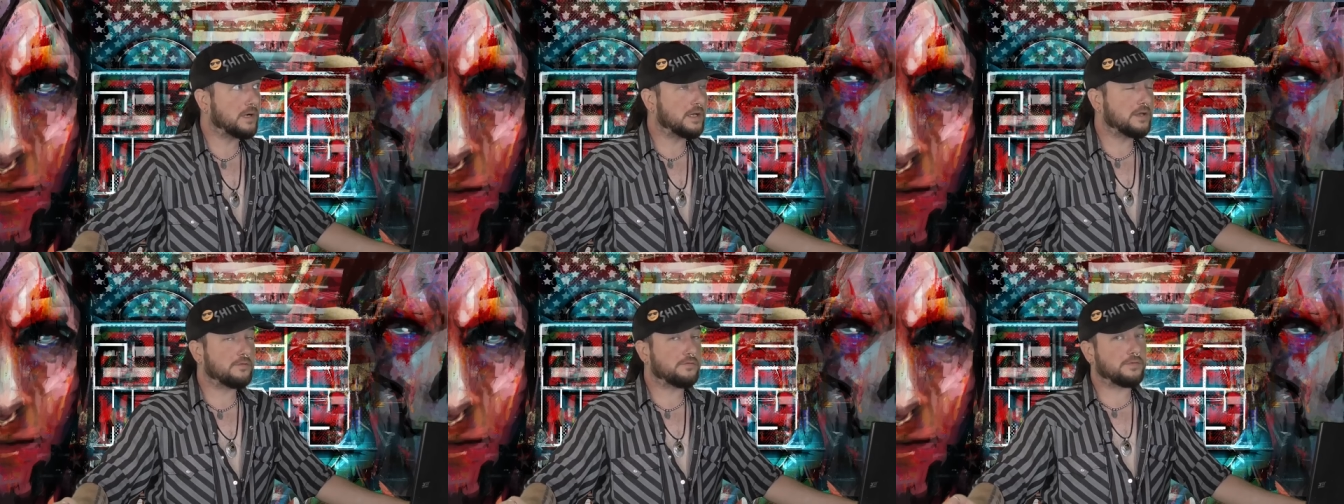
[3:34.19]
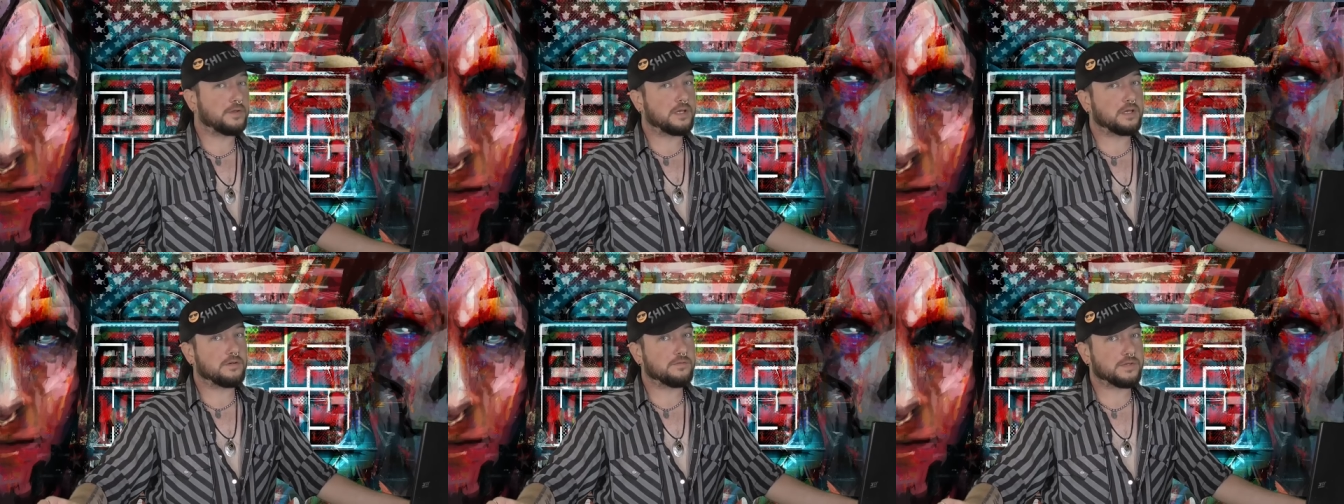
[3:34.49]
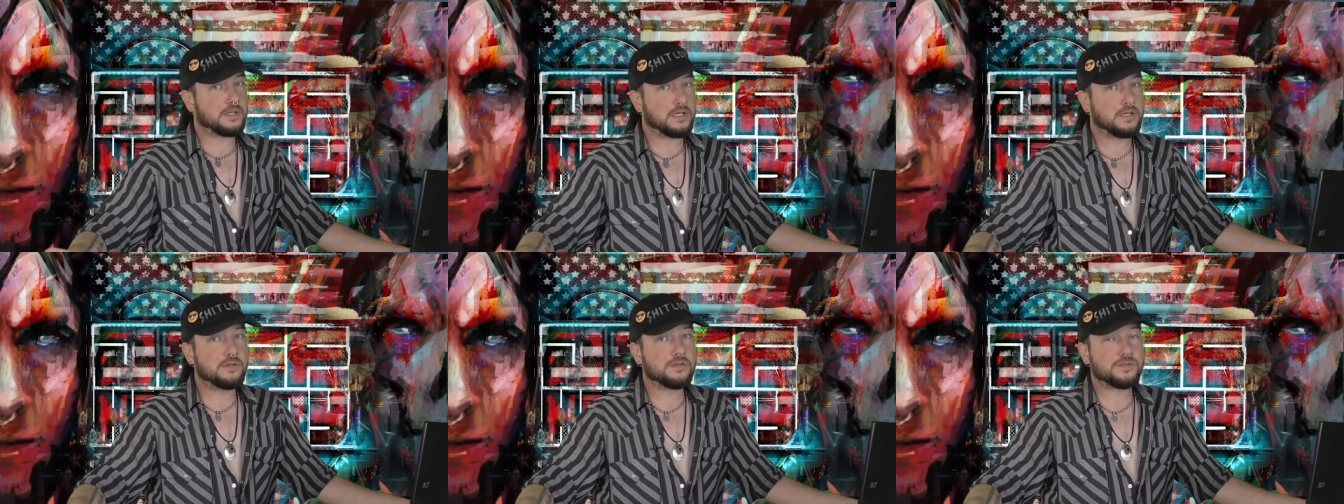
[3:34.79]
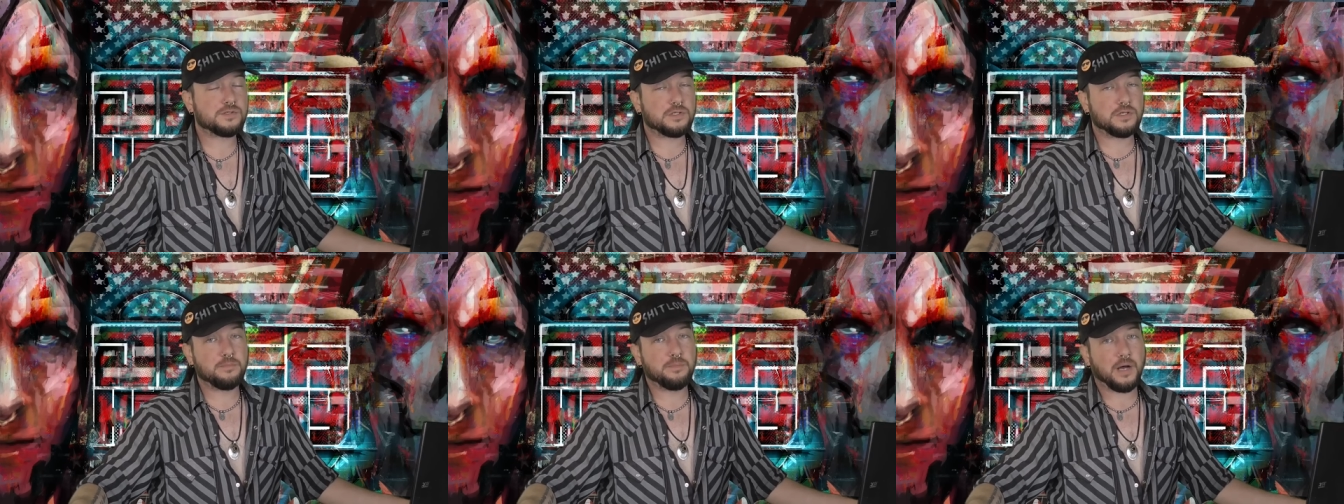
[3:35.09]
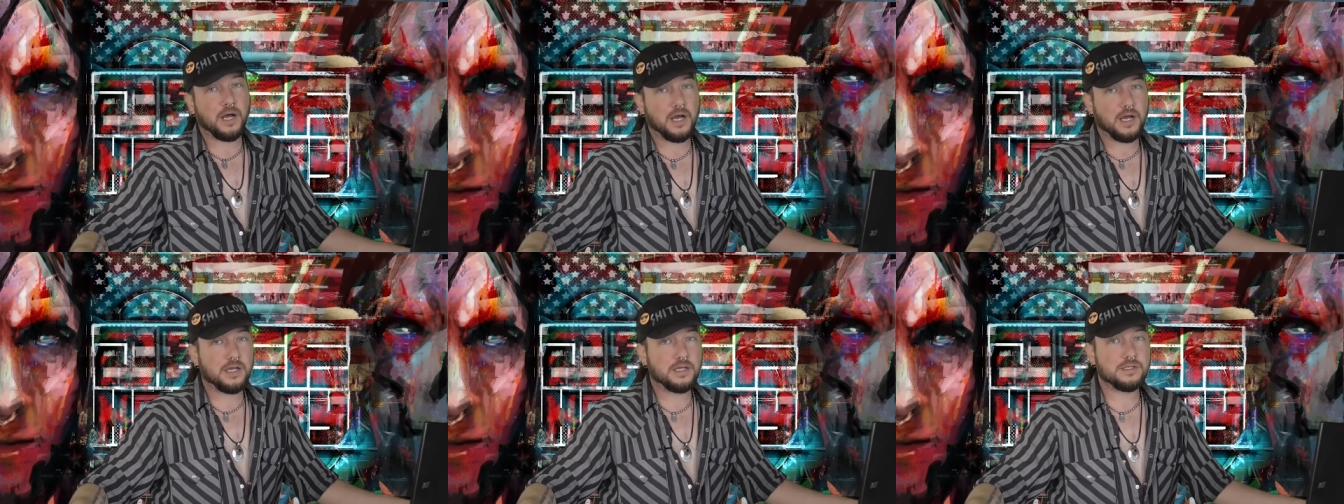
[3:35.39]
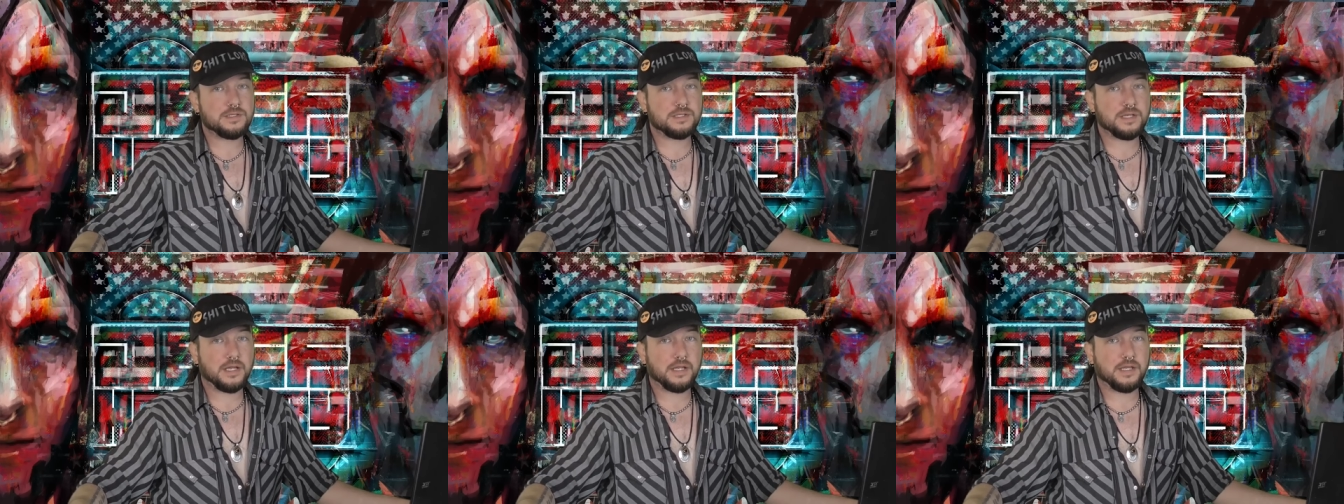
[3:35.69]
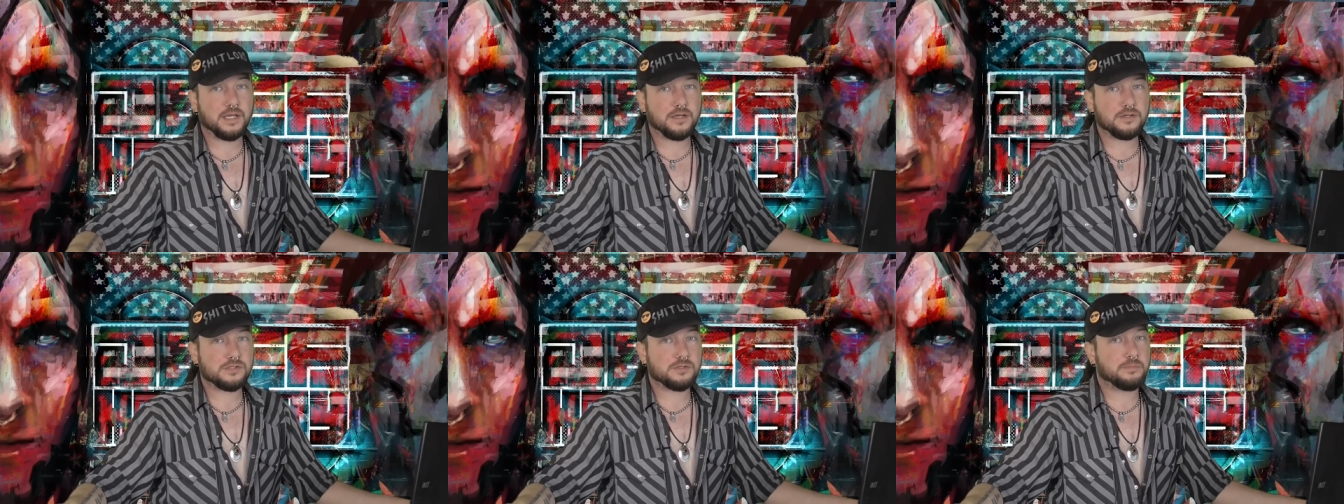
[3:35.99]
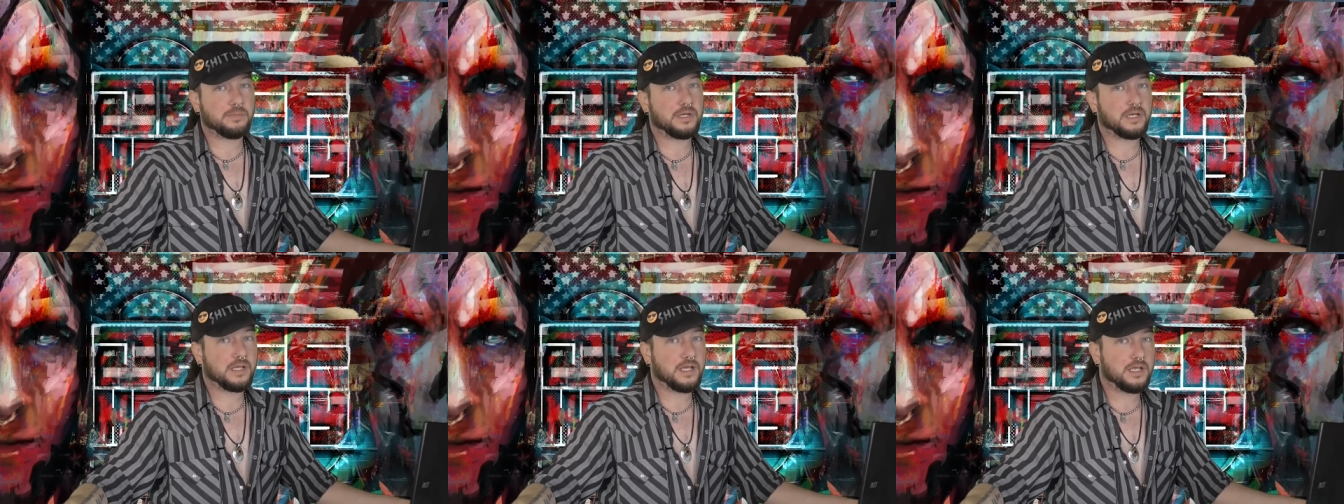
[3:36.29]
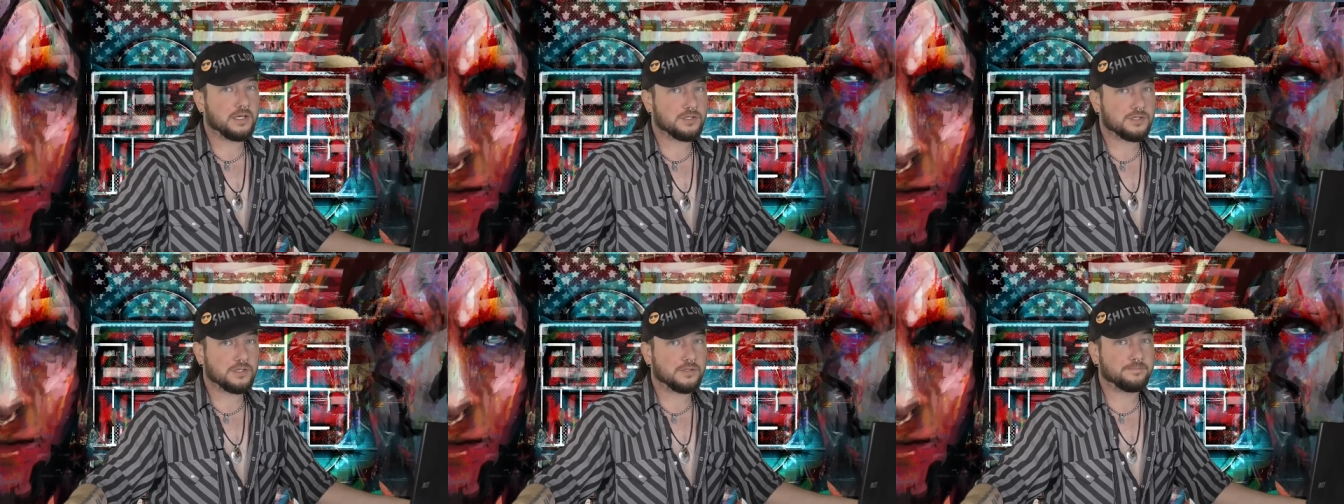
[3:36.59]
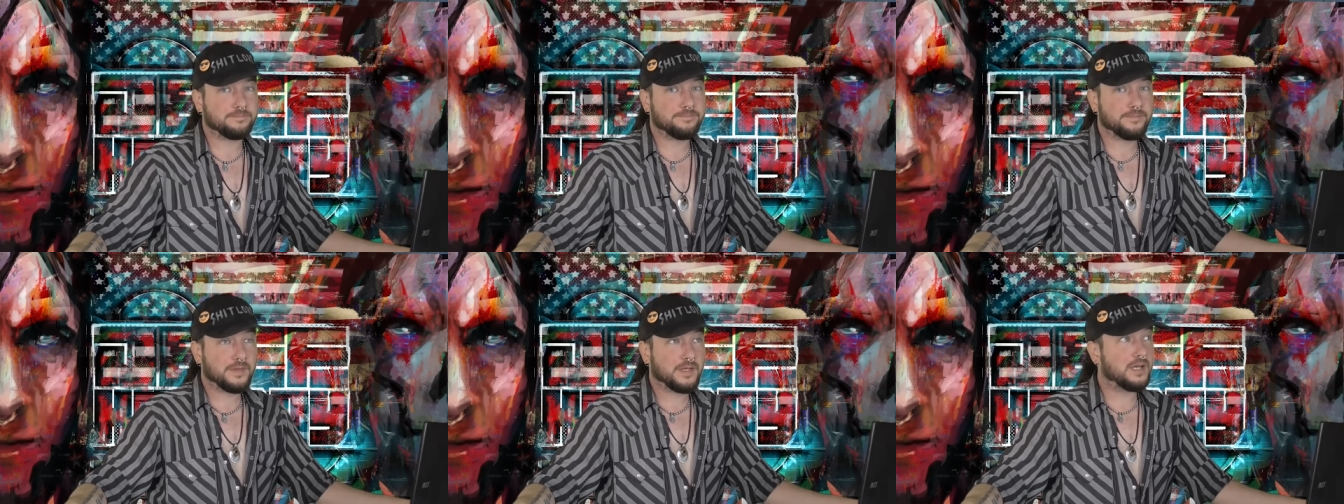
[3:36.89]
I a fan of the industry behind psychiatric medication.